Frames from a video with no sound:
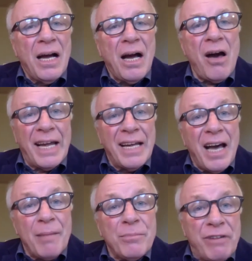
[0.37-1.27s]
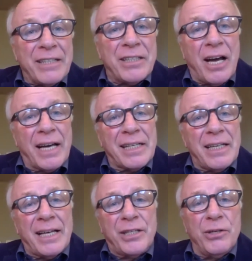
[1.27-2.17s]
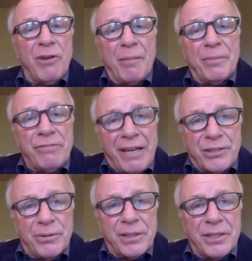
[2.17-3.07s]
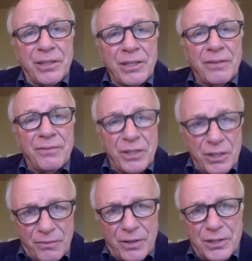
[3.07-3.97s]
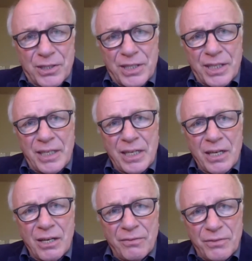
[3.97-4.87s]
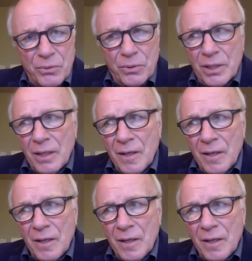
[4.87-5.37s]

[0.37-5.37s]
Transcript: Hi, I'm Greg Dyke, and like you, I'm a graduate of the University of York.